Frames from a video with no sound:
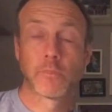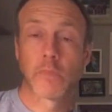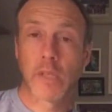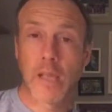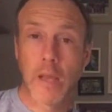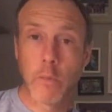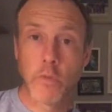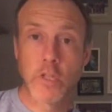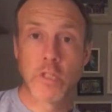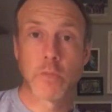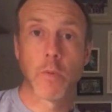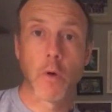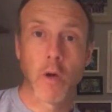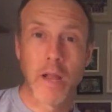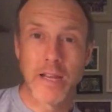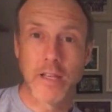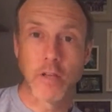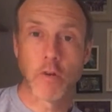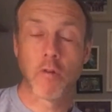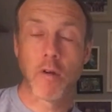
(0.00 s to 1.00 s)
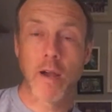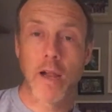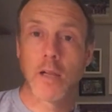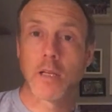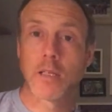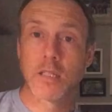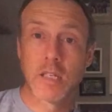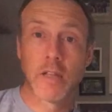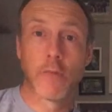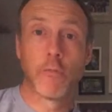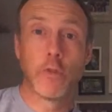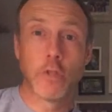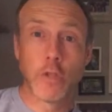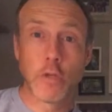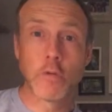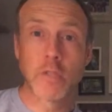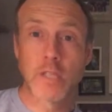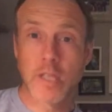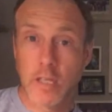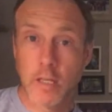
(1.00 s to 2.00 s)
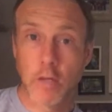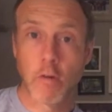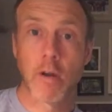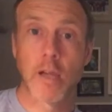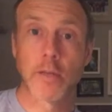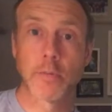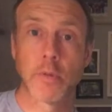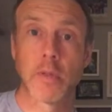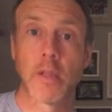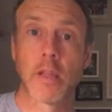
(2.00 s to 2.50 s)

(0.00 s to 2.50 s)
Can we spot any cracks? And if we do see any cracks